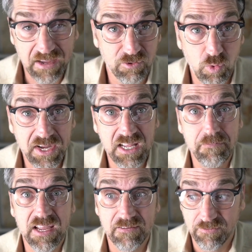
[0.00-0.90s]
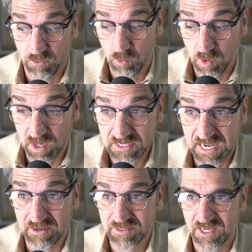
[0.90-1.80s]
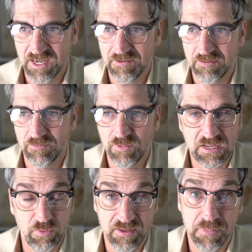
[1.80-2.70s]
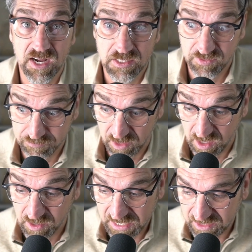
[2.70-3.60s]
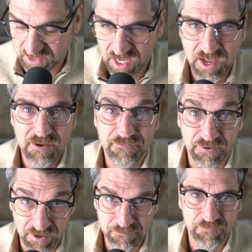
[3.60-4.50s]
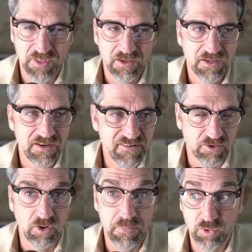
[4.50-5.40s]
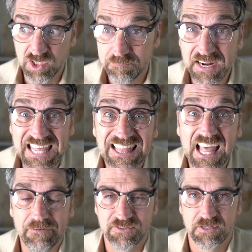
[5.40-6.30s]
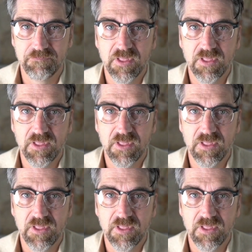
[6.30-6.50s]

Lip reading: quit. He may have walked out with a box of his belongings from General Motors, but he left.